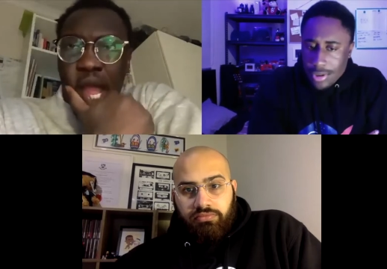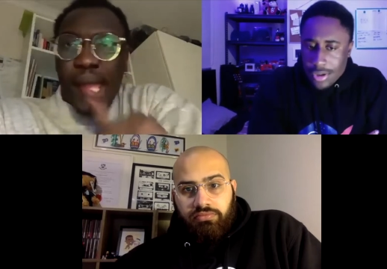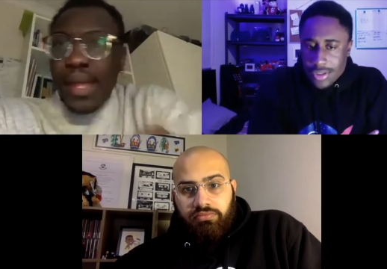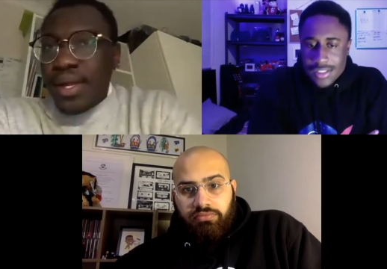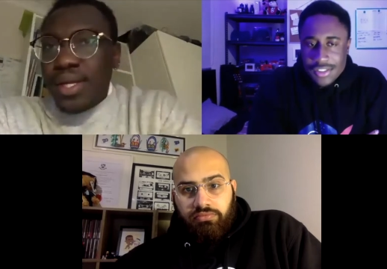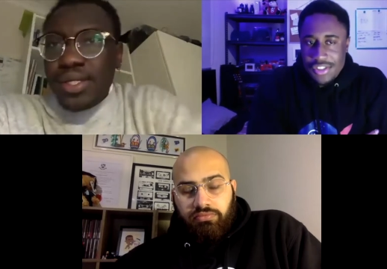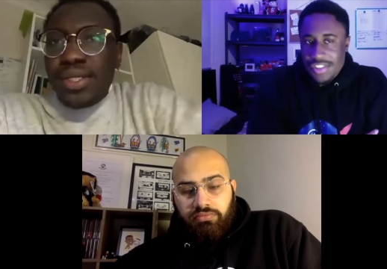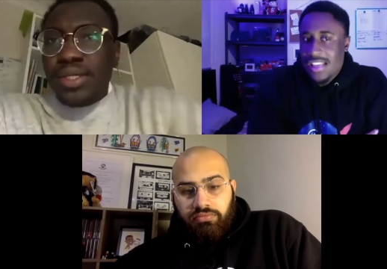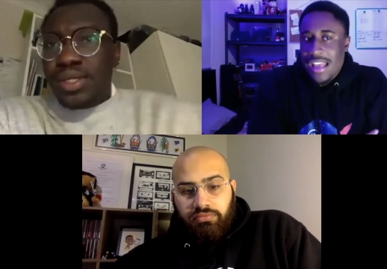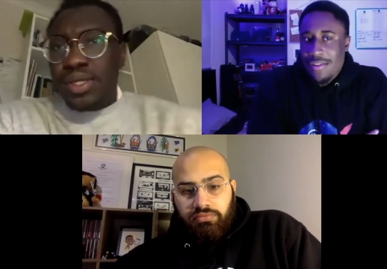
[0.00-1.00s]
Speaker 1: plot. This is
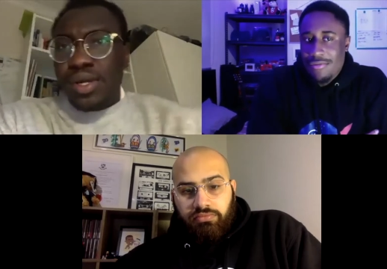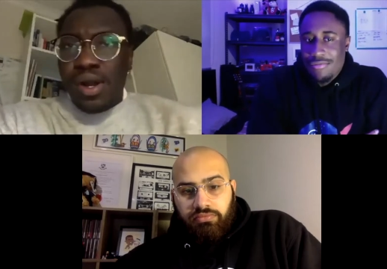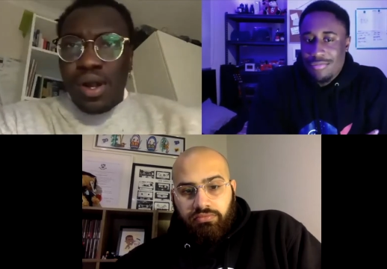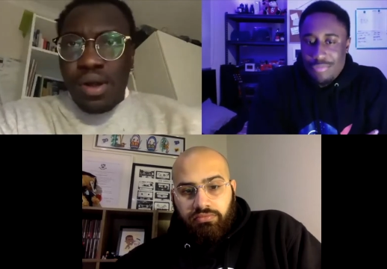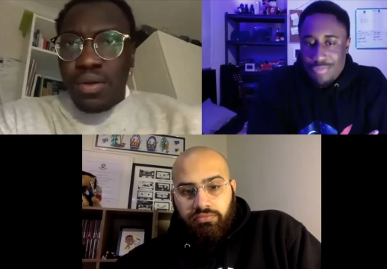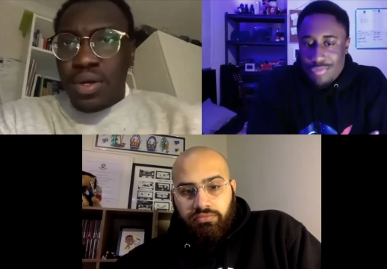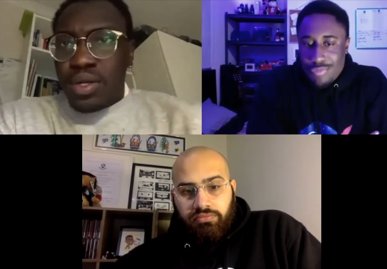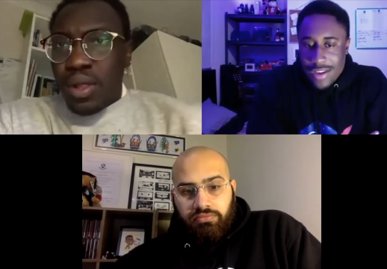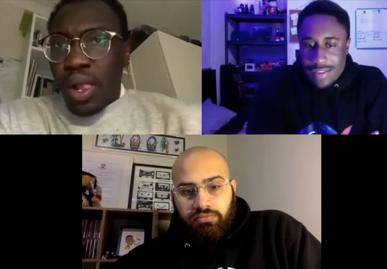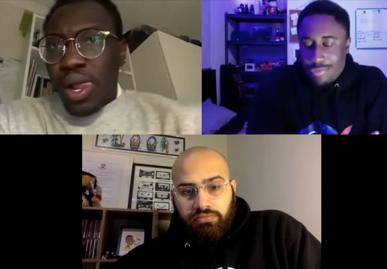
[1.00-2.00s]
just saying
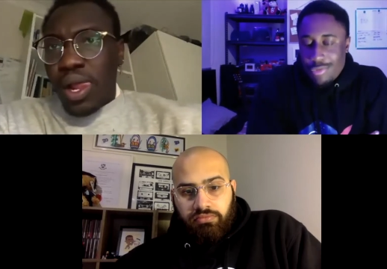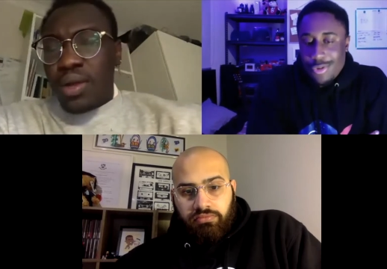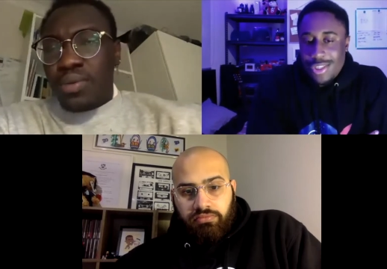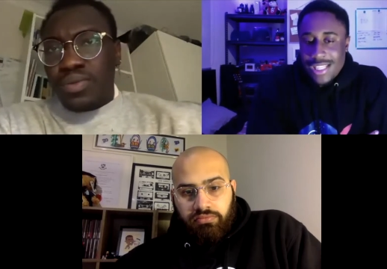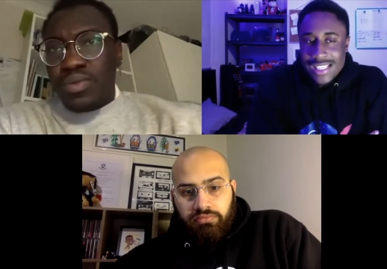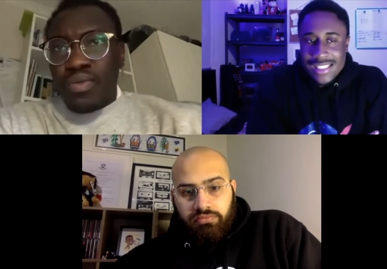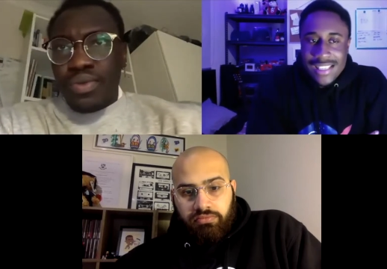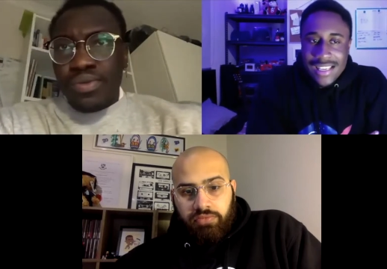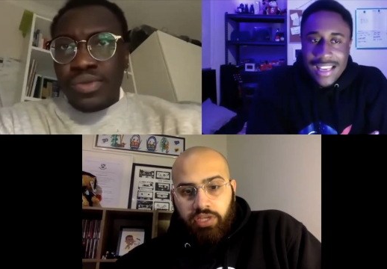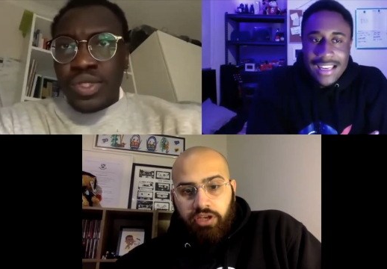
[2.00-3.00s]
rude things
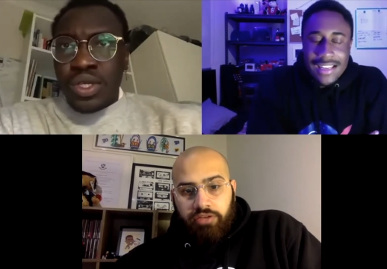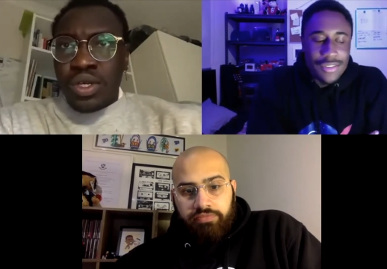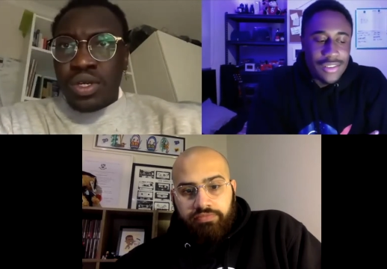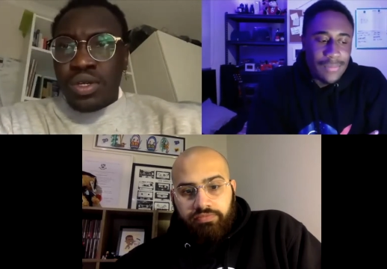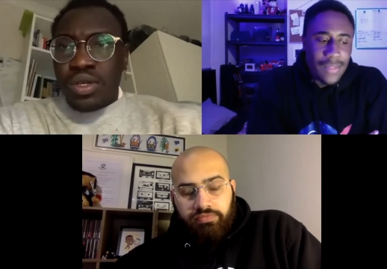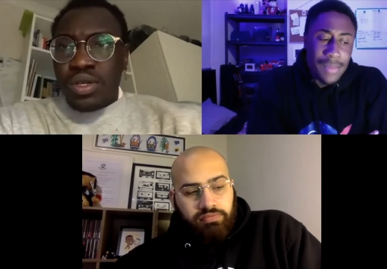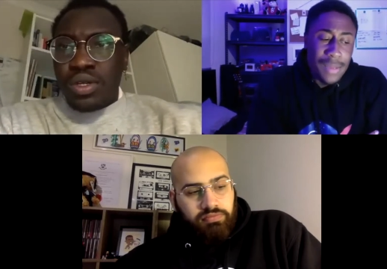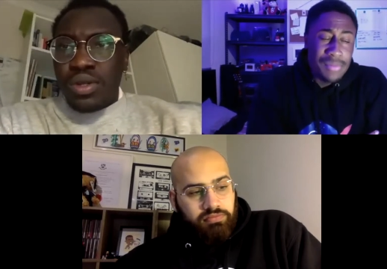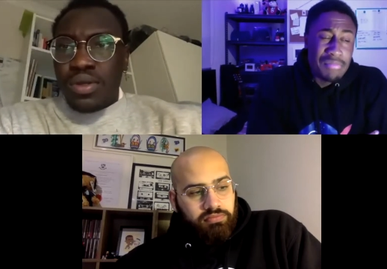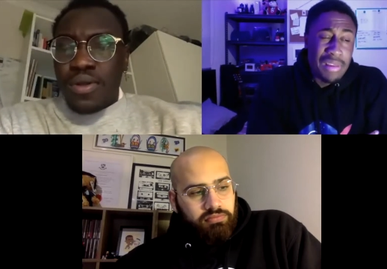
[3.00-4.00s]
here, and even uh,
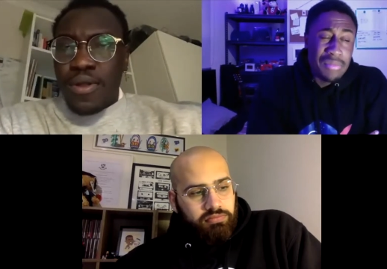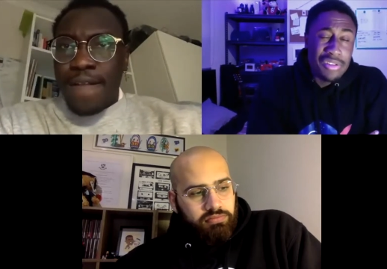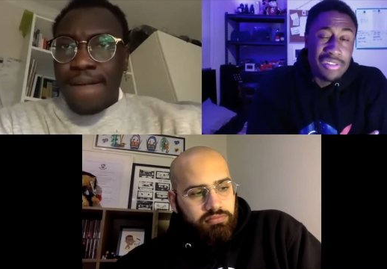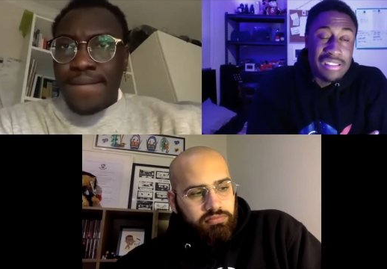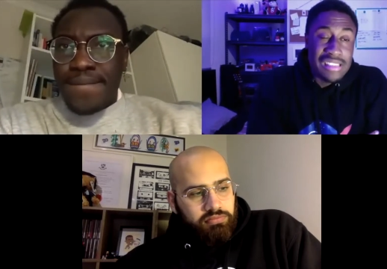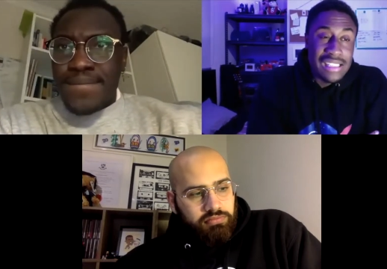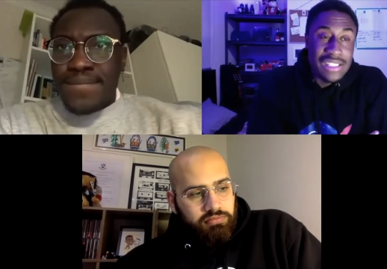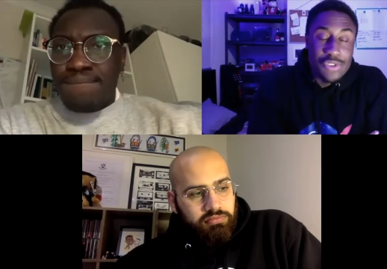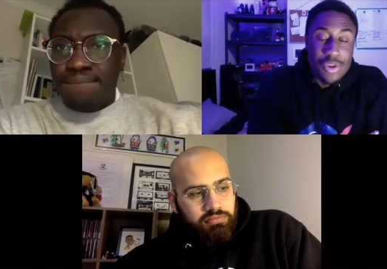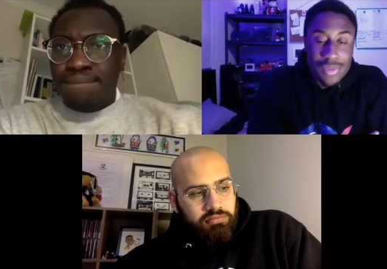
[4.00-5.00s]
maybe maybe not exactly
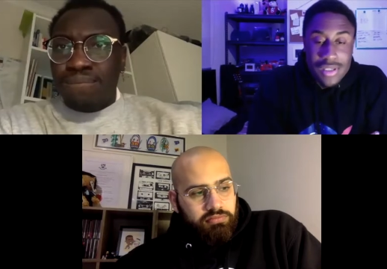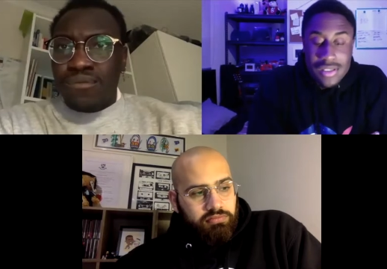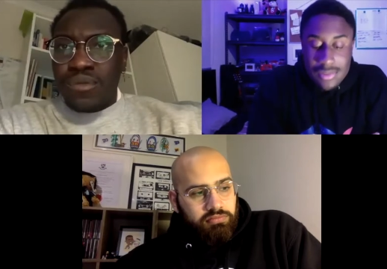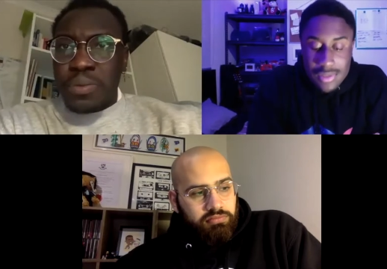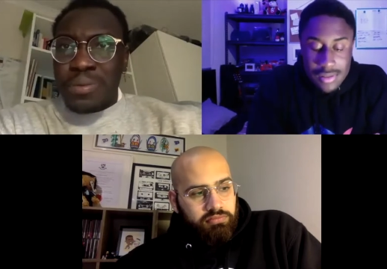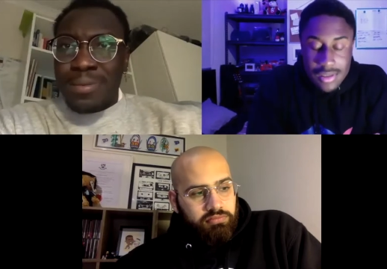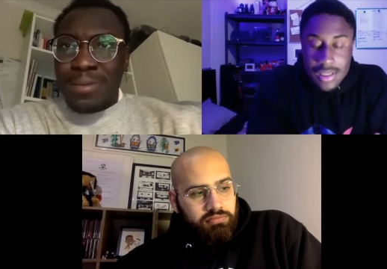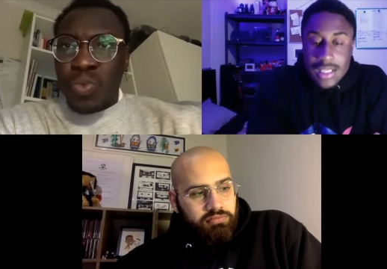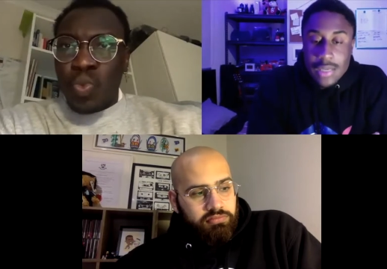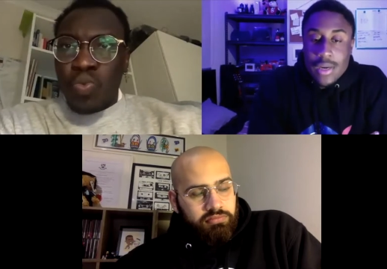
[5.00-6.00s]
Trump because
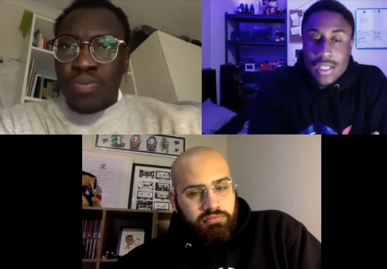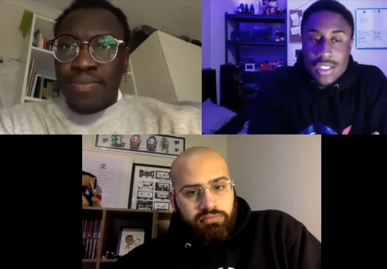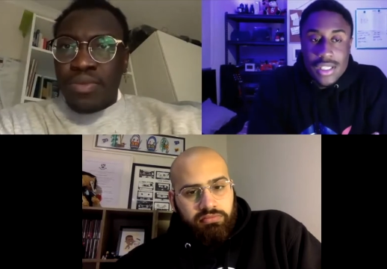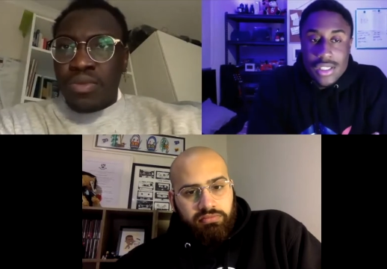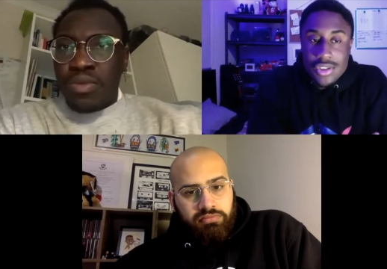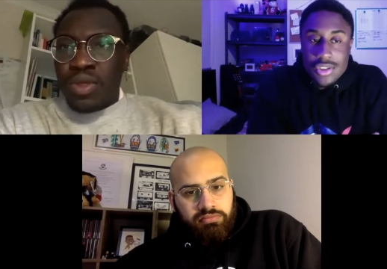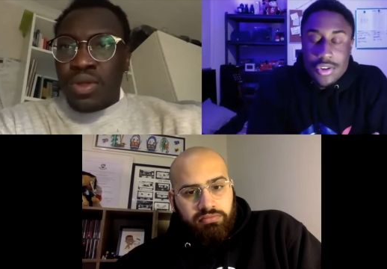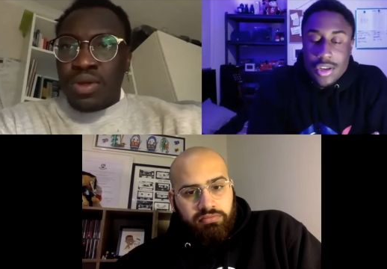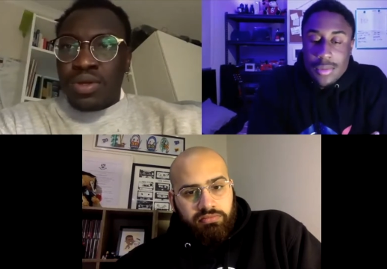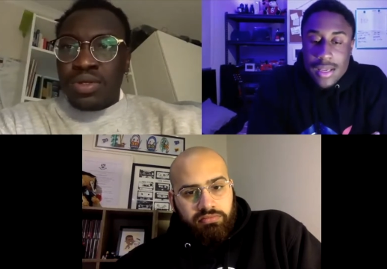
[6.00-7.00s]
clearly YG has shown
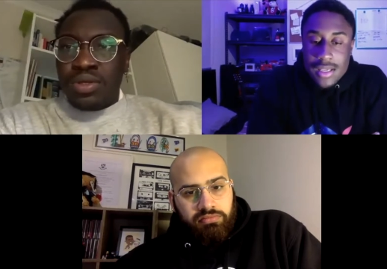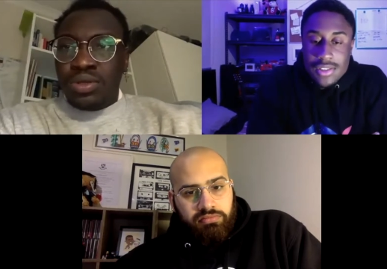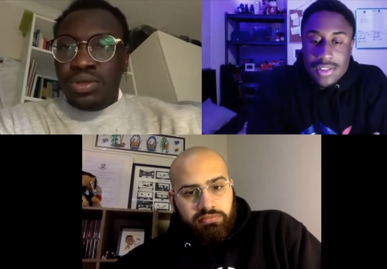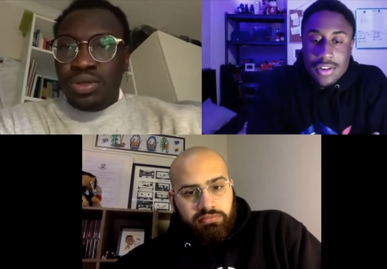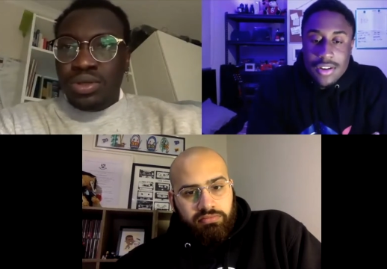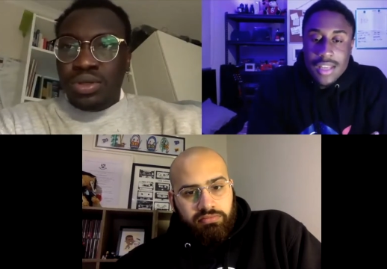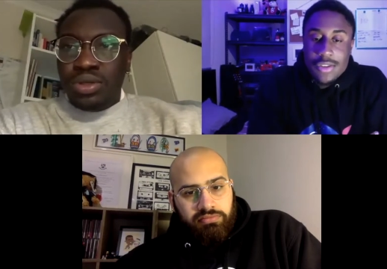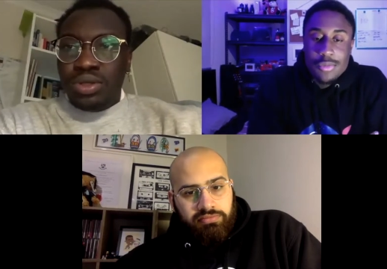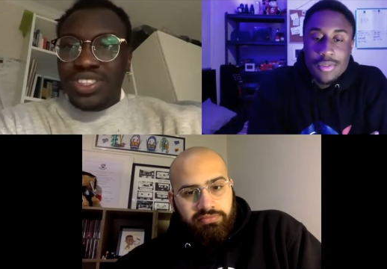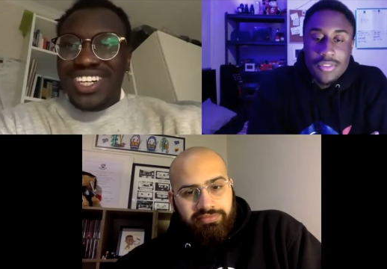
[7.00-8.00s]
you can make a song and
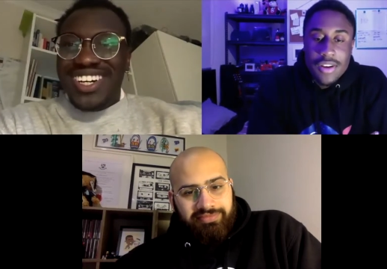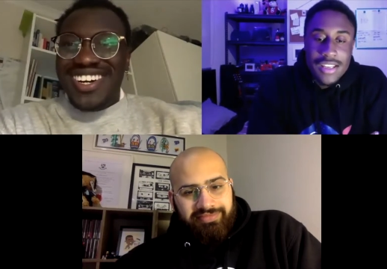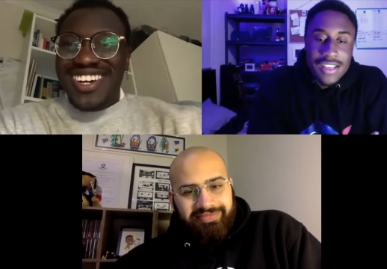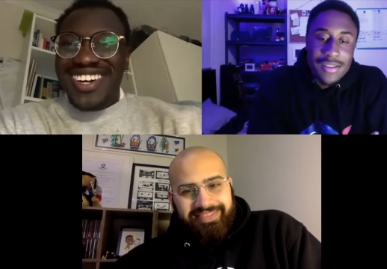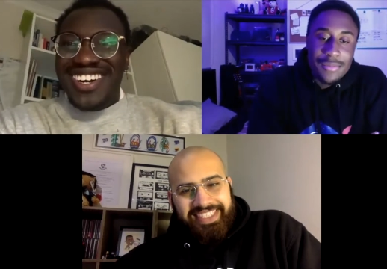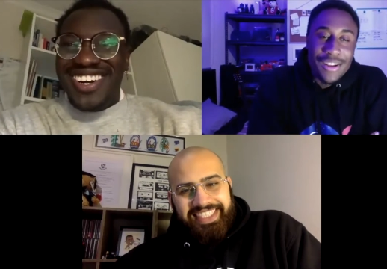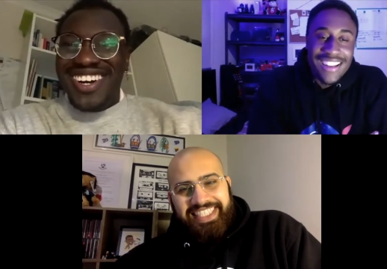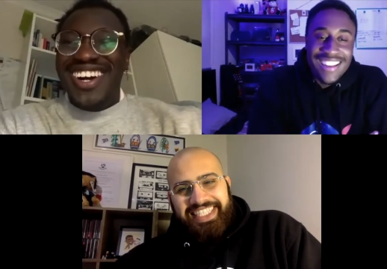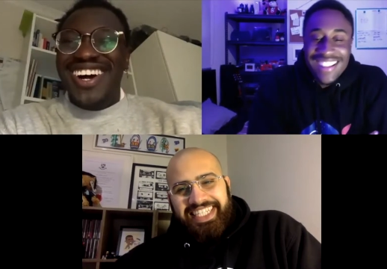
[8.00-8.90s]
you'll be fine. Yeah, but.